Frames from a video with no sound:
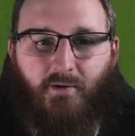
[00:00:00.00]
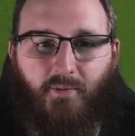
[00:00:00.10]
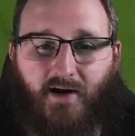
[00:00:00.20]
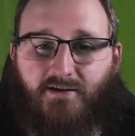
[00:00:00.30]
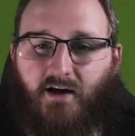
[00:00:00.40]

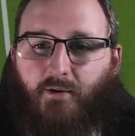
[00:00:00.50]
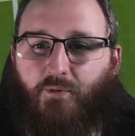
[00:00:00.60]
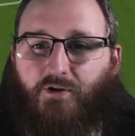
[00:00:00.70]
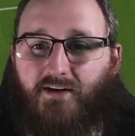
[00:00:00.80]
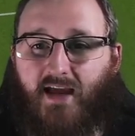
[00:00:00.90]
Back to
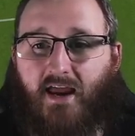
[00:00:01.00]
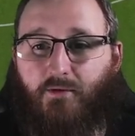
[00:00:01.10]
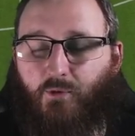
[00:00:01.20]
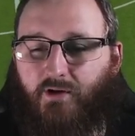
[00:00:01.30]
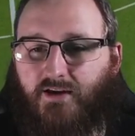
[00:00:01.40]
Upward
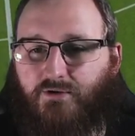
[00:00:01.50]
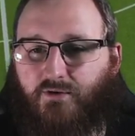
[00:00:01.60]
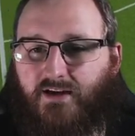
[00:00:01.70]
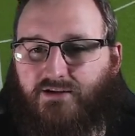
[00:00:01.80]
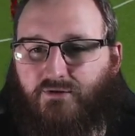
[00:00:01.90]
again. What are they doing?
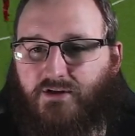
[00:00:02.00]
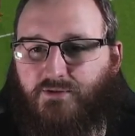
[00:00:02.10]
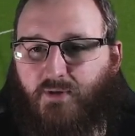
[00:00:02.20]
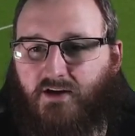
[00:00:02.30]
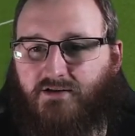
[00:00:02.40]
These three are
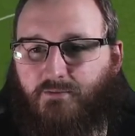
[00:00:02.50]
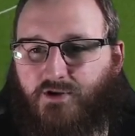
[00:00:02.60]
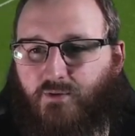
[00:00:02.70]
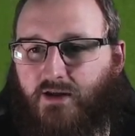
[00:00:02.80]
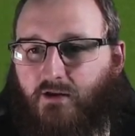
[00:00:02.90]
just passing
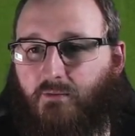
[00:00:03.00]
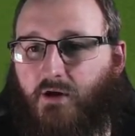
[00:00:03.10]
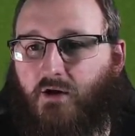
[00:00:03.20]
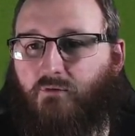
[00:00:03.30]
between them.